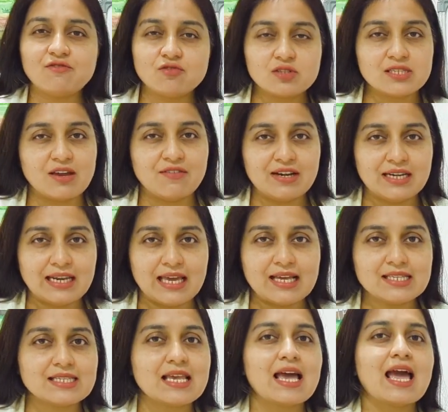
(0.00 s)
to 7
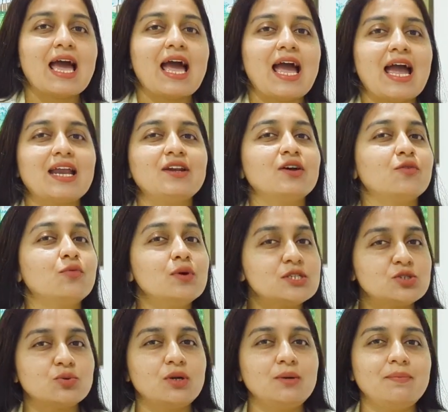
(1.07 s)
days, and
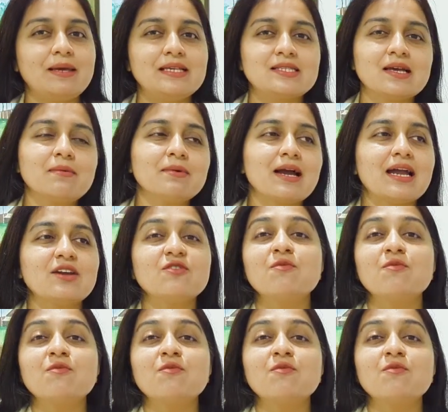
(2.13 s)
which will be some kind of